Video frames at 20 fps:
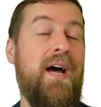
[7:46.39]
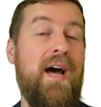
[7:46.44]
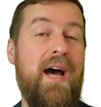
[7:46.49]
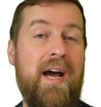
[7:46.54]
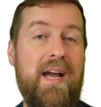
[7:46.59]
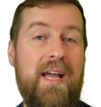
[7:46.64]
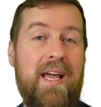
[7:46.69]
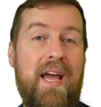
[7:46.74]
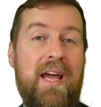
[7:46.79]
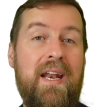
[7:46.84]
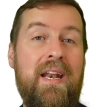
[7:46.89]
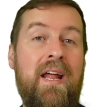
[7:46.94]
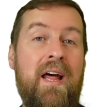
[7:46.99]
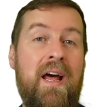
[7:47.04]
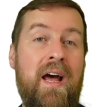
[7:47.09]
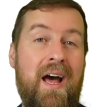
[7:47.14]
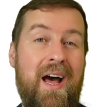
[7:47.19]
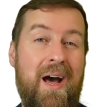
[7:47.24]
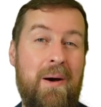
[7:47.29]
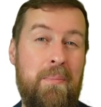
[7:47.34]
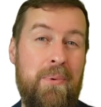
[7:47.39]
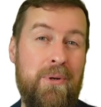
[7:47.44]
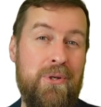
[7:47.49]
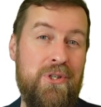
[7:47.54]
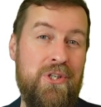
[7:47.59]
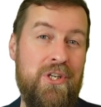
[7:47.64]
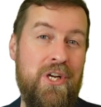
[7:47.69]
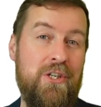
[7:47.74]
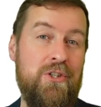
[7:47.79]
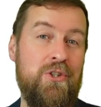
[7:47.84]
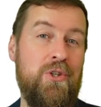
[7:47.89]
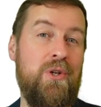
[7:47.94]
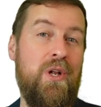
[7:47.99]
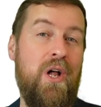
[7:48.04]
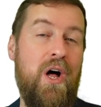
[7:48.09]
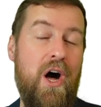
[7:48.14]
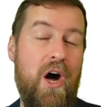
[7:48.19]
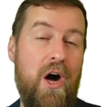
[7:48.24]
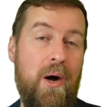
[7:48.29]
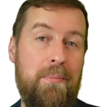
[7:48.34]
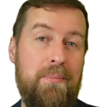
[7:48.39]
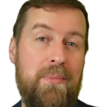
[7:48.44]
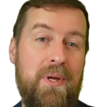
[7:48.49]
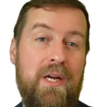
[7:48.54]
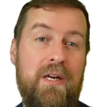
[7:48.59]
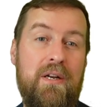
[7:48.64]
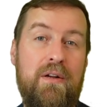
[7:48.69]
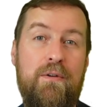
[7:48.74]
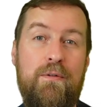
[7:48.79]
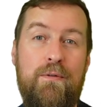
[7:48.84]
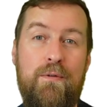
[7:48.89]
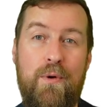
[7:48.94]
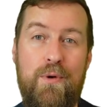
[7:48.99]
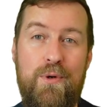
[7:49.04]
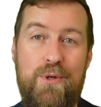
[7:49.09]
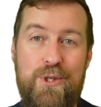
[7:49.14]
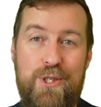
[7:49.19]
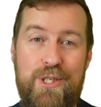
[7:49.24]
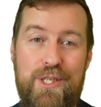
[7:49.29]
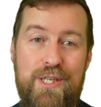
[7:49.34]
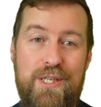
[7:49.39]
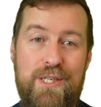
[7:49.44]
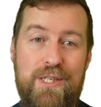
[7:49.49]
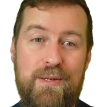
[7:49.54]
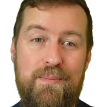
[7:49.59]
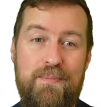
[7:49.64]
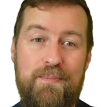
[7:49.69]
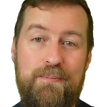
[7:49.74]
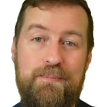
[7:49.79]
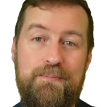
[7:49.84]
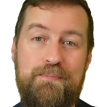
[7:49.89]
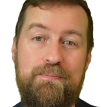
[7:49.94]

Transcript: Again, potential update for your system.